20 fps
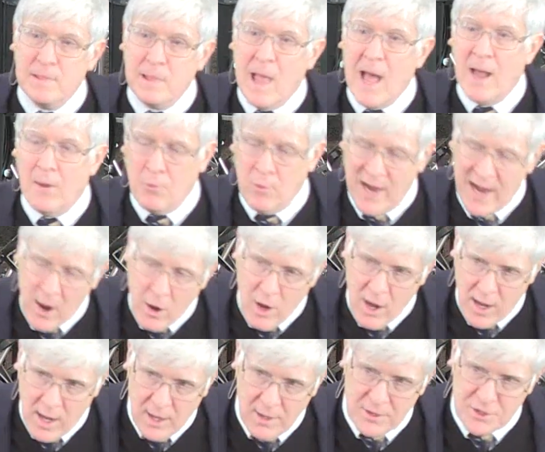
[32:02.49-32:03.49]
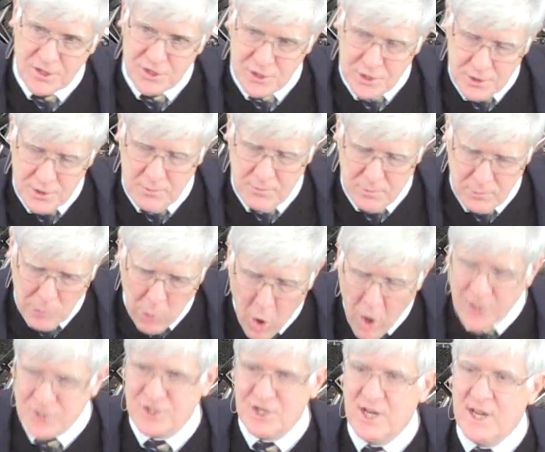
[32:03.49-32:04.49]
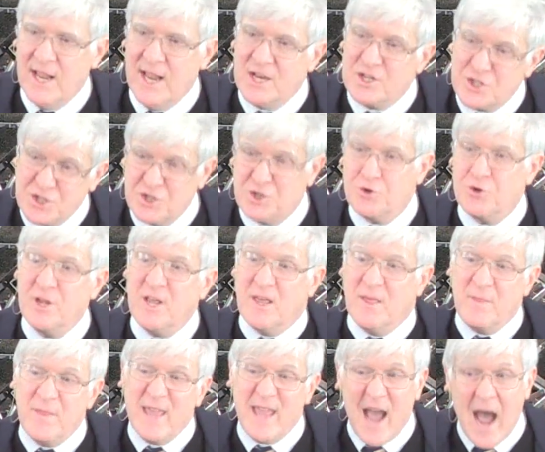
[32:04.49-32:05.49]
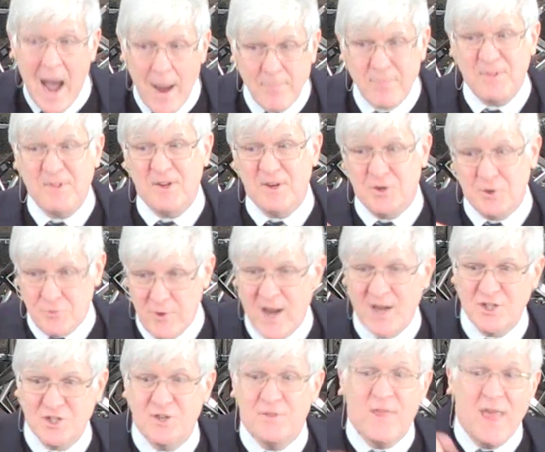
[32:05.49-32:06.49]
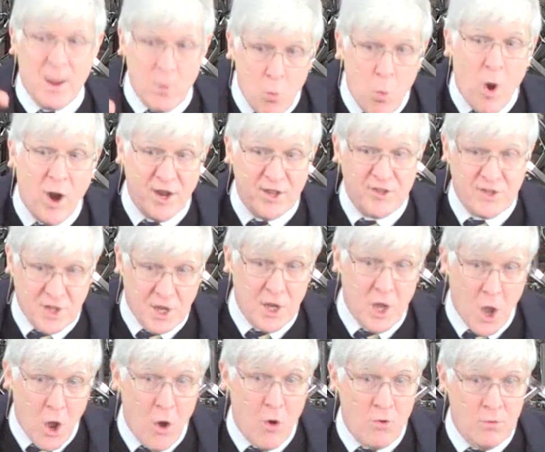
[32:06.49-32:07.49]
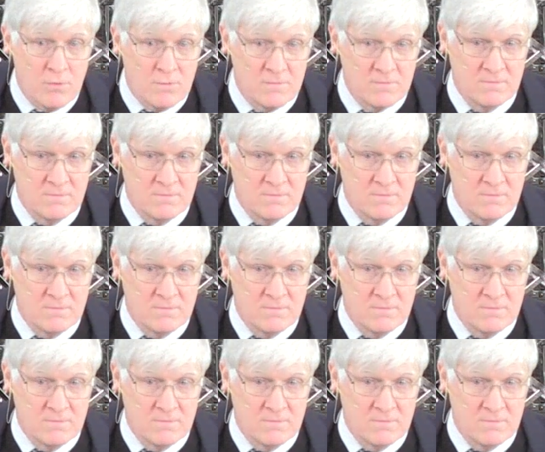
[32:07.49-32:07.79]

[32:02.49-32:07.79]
uh, launch it and shoot it in the opposite direction they want it to go?